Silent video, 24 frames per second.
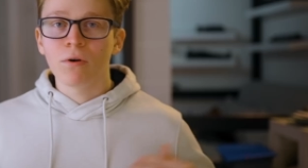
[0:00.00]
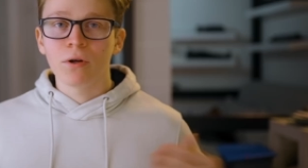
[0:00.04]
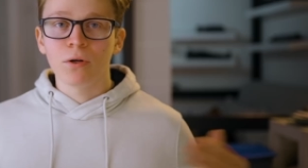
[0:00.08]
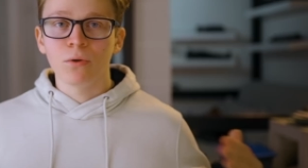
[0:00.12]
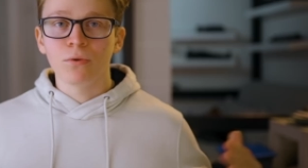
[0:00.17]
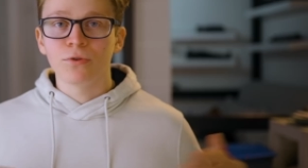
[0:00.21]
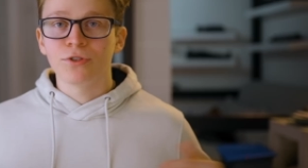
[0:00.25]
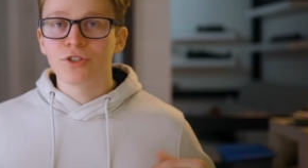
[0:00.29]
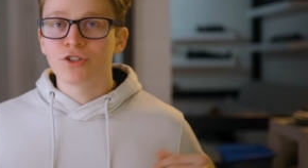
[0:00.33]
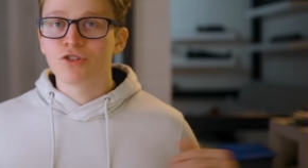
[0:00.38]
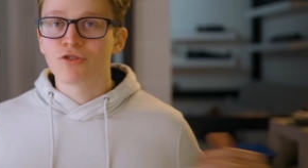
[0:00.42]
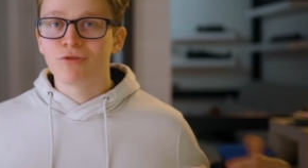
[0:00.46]

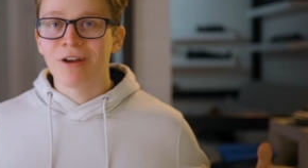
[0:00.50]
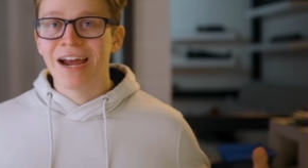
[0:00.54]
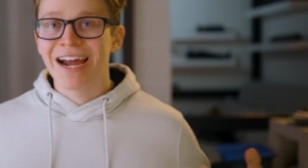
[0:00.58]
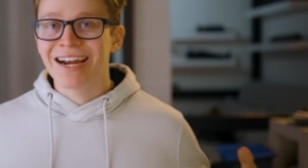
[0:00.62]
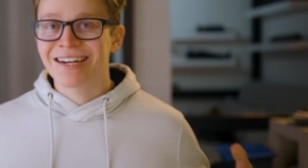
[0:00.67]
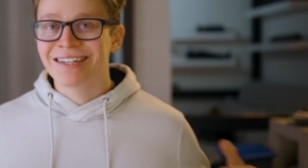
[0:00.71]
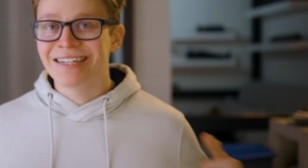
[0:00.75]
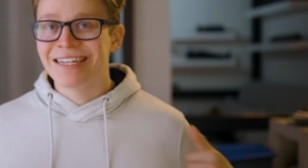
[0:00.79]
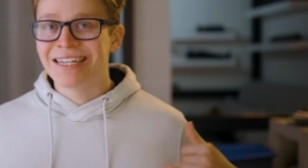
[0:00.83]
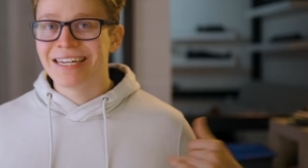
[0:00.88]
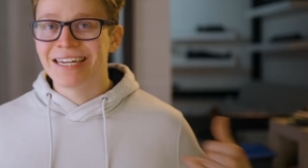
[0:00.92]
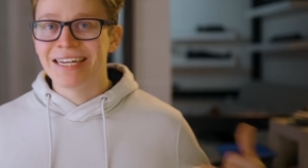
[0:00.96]
little
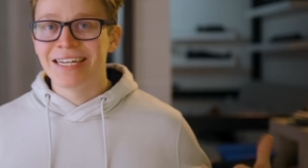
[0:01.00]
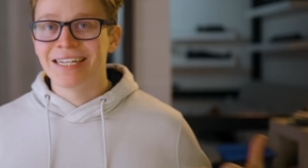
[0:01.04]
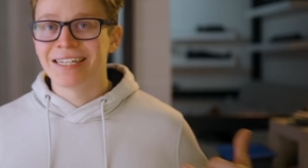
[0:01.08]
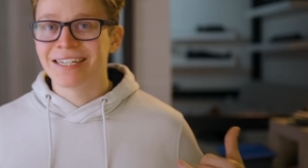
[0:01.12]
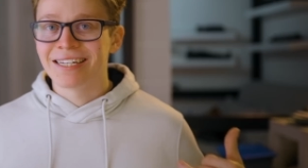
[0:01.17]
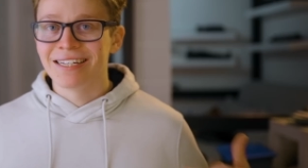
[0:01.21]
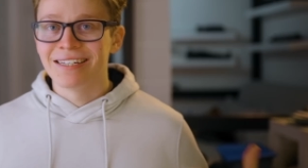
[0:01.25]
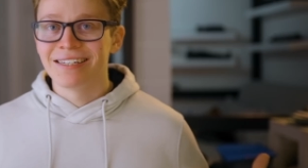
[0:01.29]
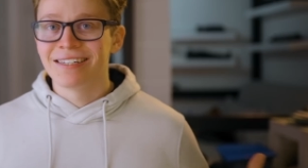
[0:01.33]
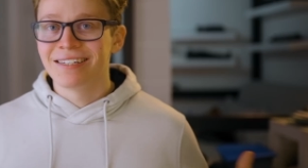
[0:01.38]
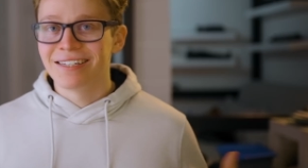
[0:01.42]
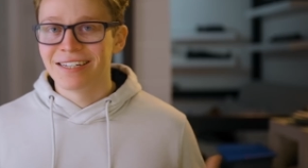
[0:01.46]
distracting
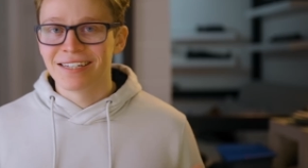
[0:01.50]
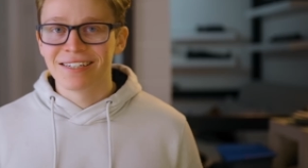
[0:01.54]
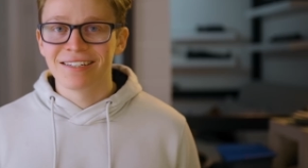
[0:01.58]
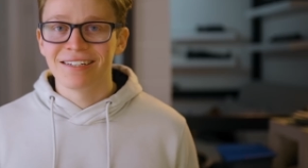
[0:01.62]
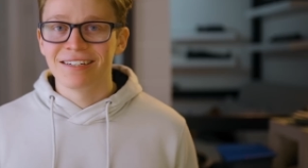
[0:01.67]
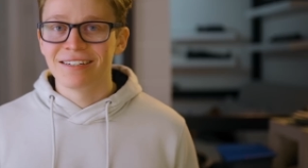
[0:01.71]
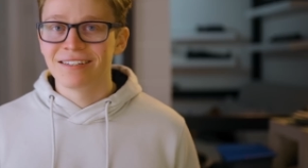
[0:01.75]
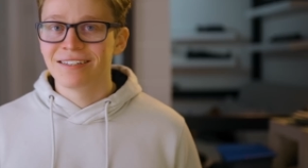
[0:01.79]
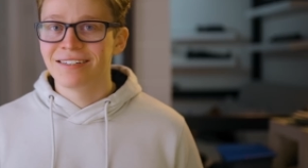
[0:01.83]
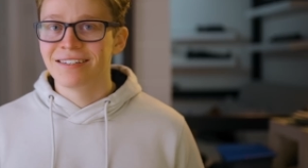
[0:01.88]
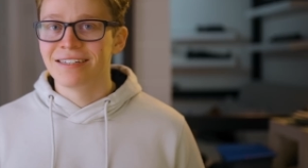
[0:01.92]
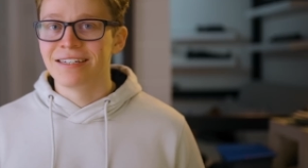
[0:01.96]

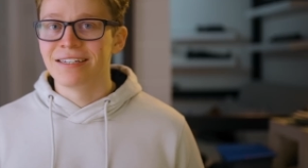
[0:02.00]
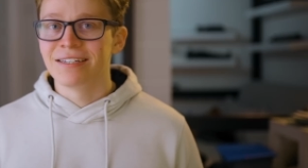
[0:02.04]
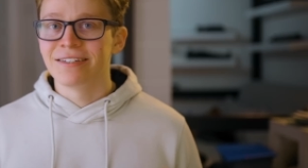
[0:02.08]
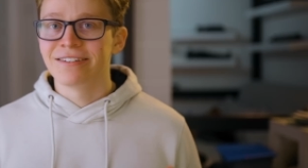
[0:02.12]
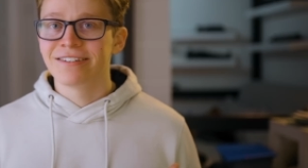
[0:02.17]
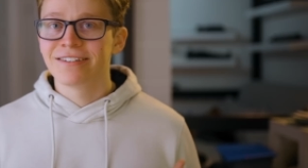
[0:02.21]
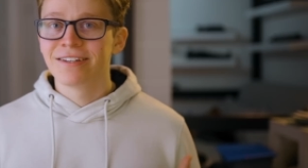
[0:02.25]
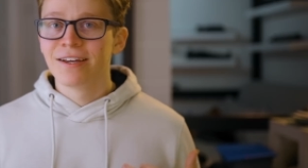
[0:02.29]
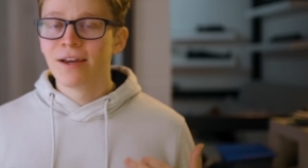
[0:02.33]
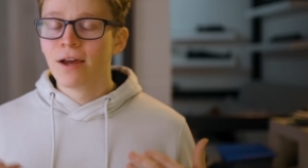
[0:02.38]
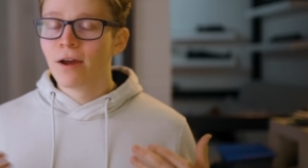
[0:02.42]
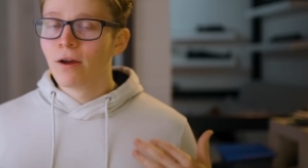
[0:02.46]

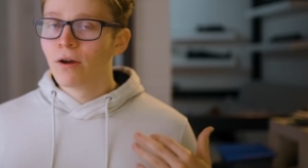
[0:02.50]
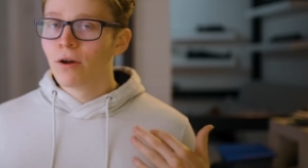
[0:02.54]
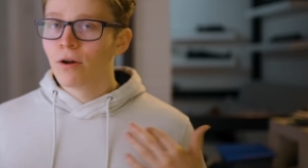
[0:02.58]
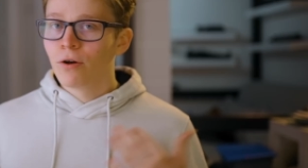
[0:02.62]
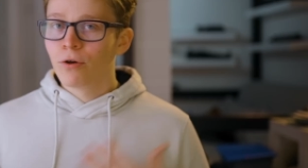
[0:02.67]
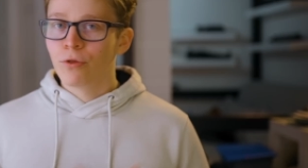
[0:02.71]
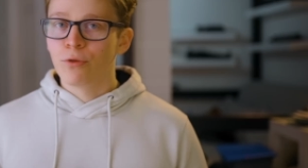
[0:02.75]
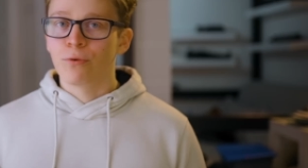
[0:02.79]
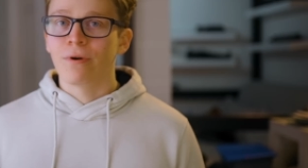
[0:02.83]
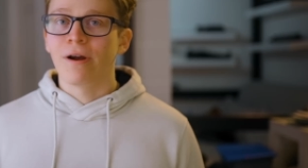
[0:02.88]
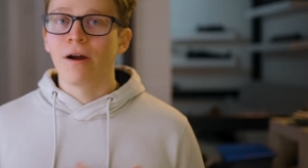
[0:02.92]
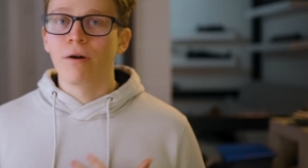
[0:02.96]
inconsistencies
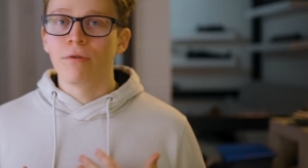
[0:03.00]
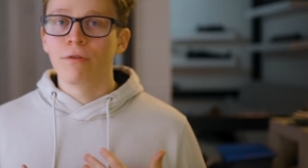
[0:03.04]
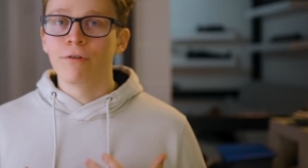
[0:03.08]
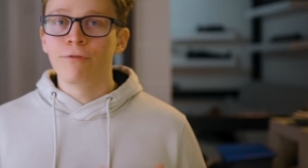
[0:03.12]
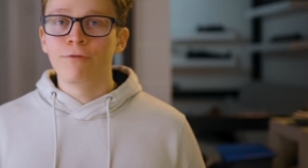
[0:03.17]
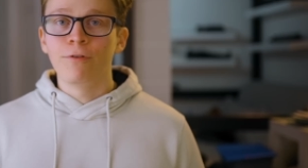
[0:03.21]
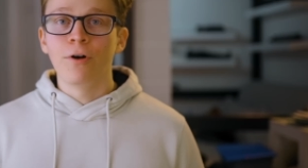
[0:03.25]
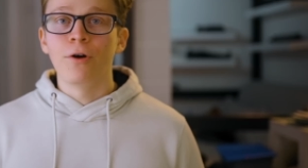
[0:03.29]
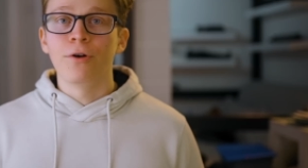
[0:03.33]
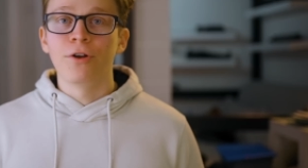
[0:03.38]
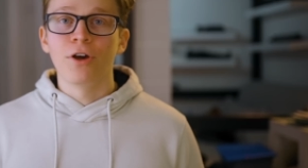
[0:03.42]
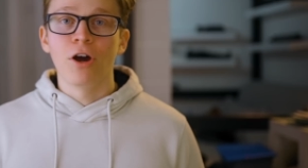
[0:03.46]
throughout the
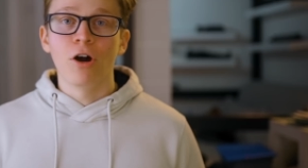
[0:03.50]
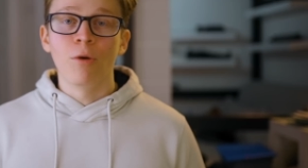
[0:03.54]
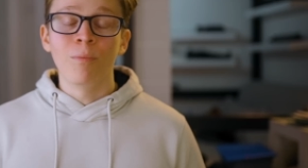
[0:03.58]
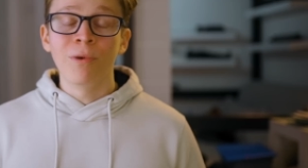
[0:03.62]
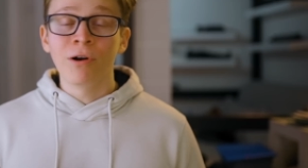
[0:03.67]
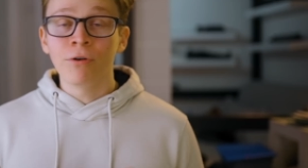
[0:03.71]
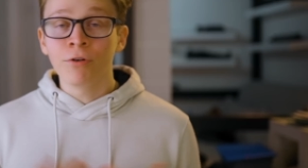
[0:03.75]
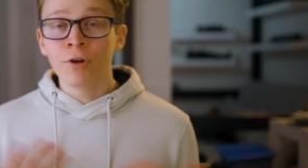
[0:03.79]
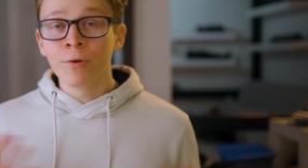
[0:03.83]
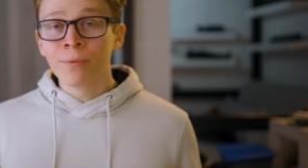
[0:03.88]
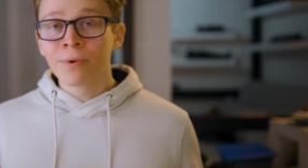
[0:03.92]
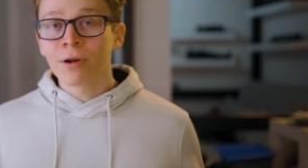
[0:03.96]
photo.
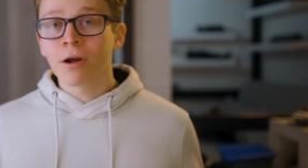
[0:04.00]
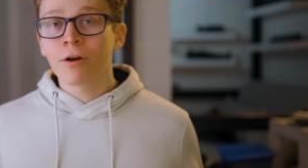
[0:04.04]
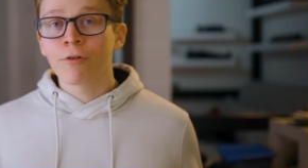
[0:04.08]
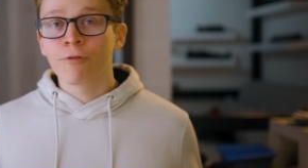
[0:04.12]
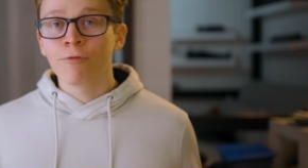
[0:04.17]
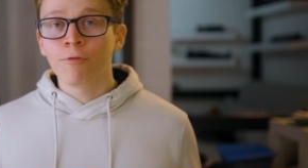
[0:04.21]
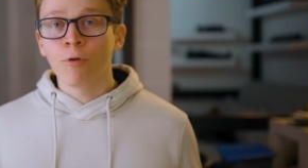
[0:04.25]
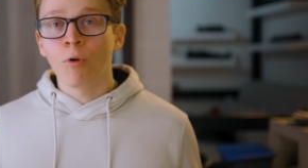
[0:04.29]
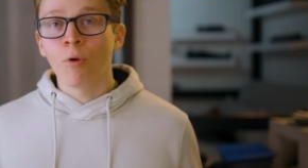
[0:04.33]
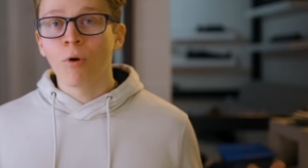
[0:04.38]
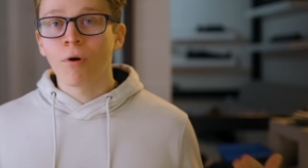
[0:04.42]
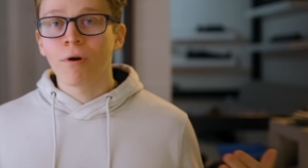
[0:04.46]
But Luminar
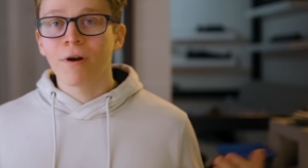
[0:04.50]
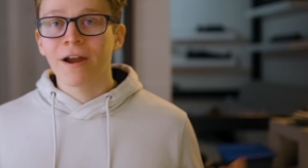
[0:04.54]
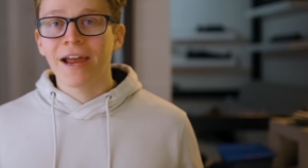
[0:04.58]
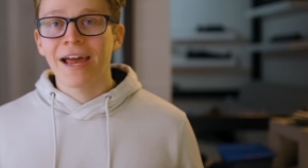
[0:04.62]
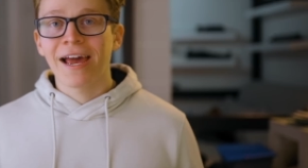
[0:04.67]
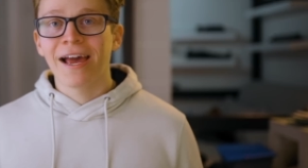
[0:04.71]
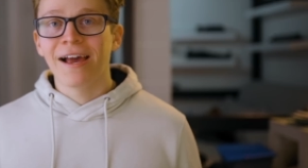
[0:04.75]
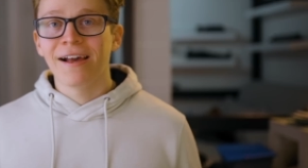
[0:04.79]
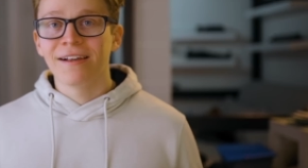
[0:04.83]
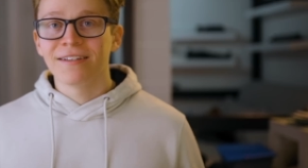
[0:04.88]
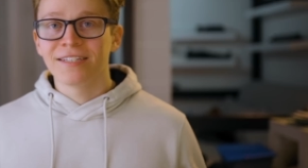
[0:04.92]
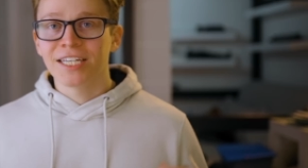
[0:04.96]
four
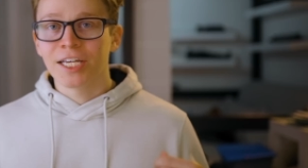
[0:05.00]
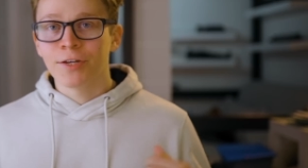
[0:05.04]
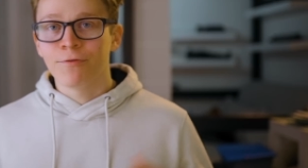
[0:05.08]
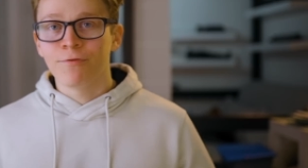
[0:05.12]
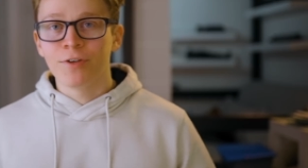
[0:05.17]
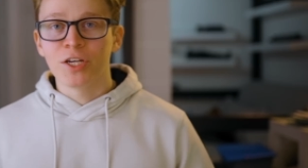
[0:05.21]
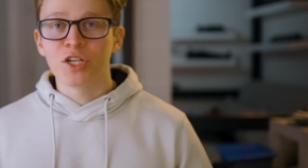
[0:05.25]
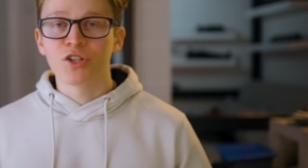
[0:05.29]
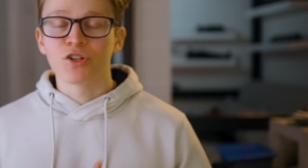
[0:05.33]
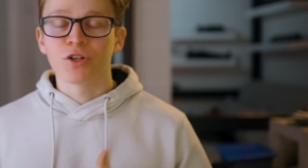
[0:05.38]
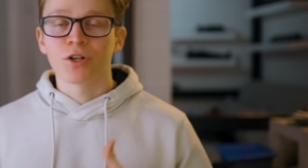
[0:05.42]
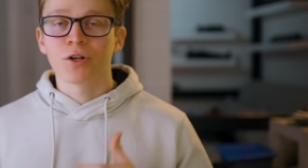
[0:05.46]
has a
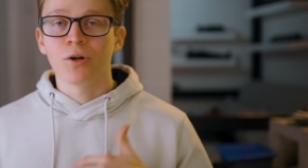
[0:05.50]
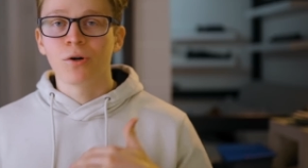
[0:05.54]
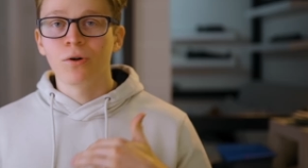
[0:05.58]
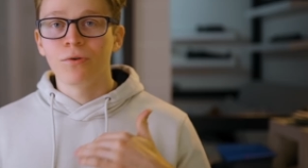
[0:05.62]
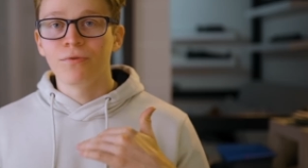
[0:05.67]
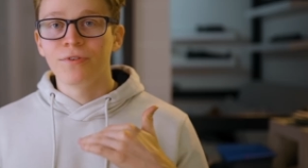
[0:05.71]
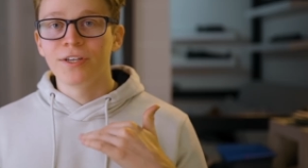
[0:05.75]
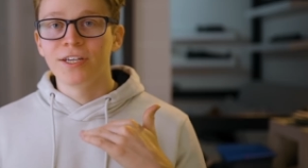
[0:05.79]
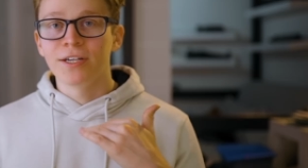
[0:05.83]
feature called